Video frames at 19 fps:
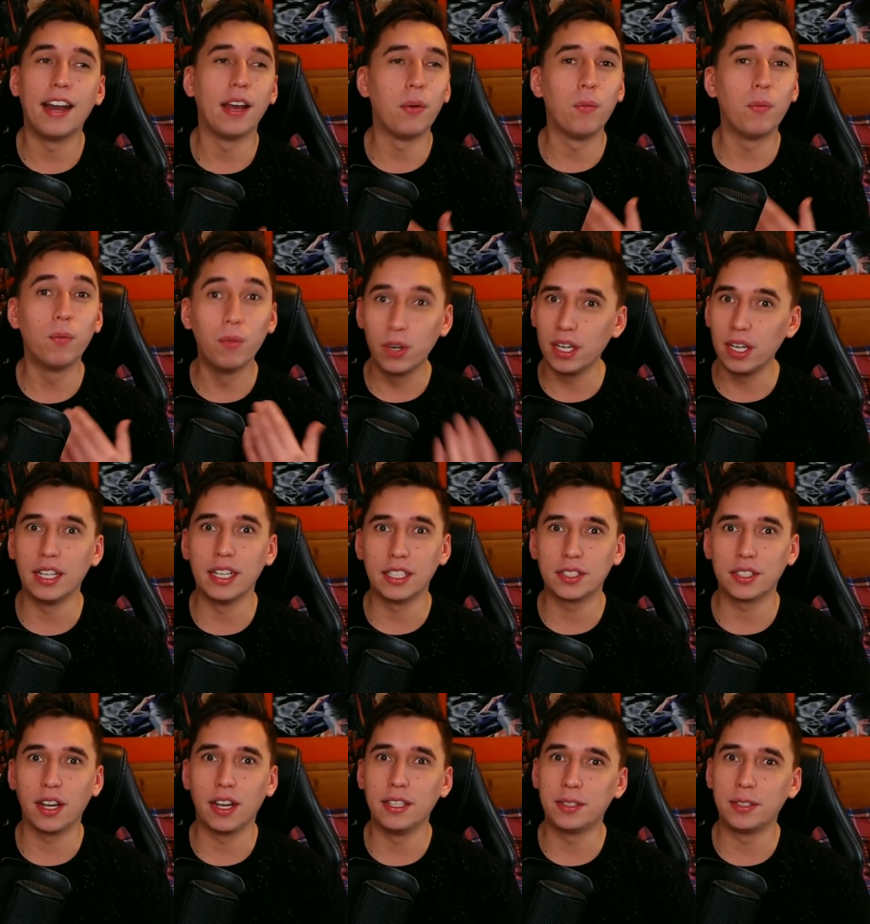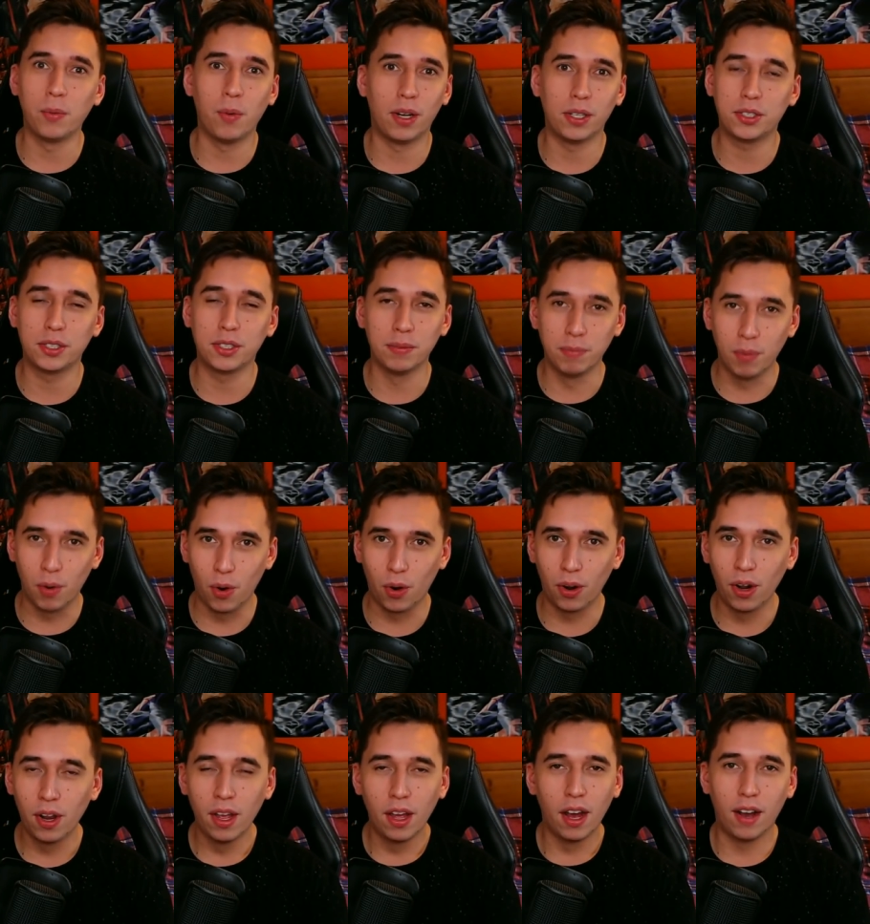and I'm really excited to watch some
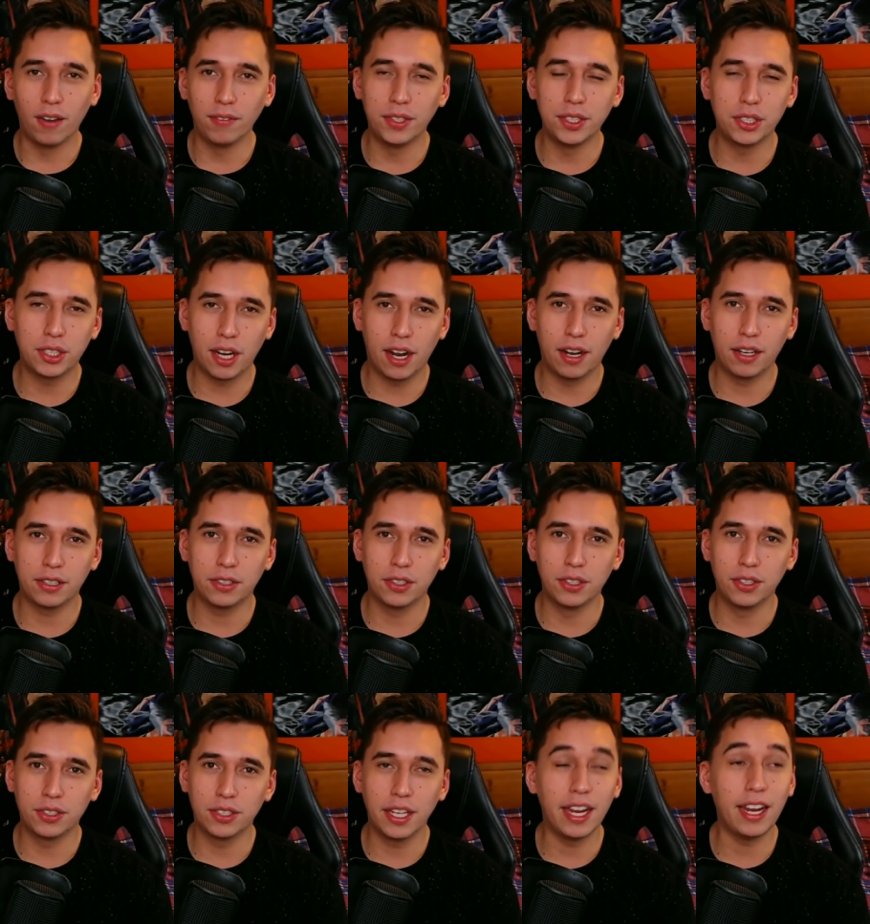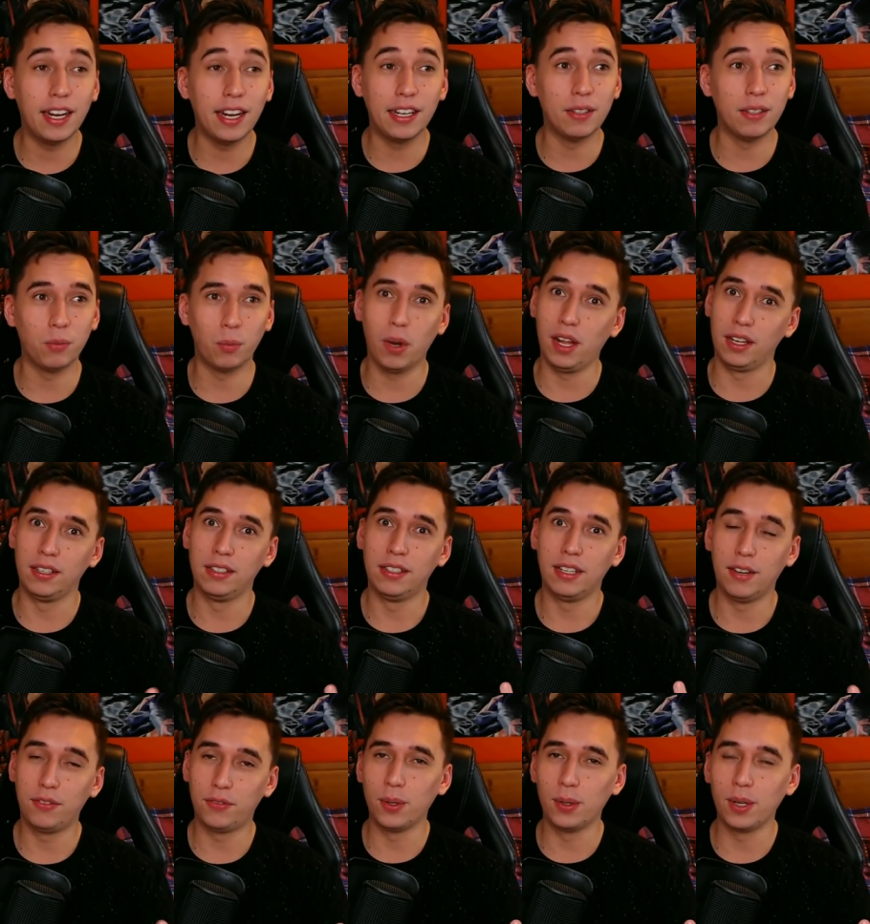more of these characters in,
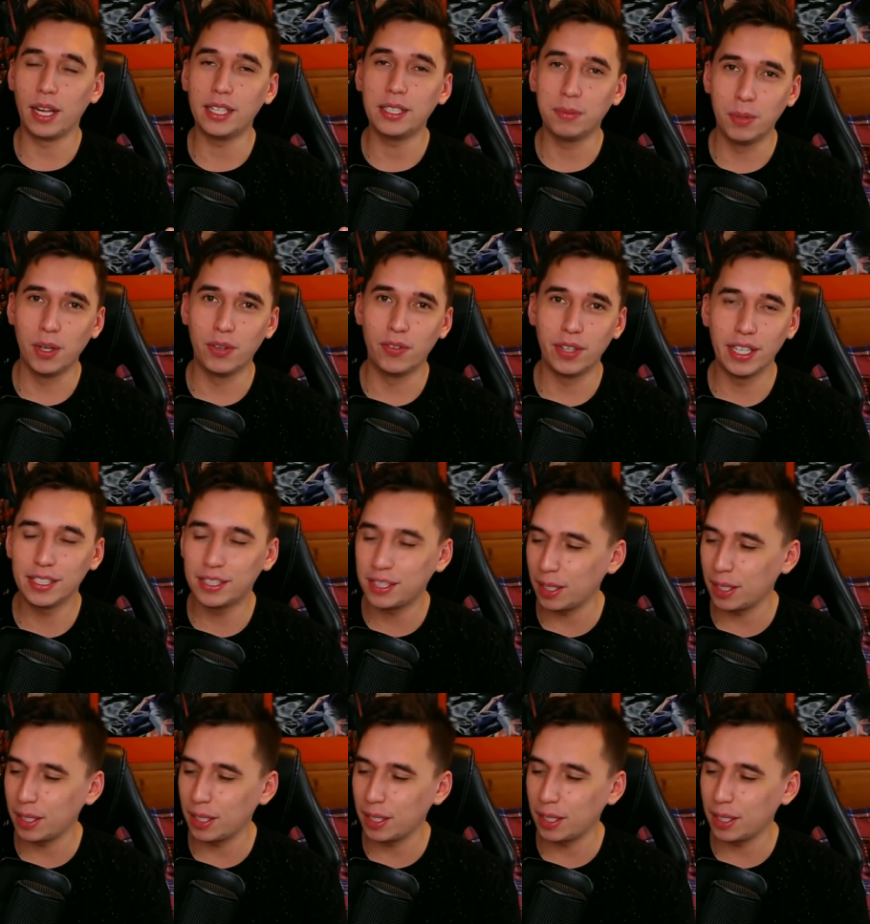well, a full-length movie.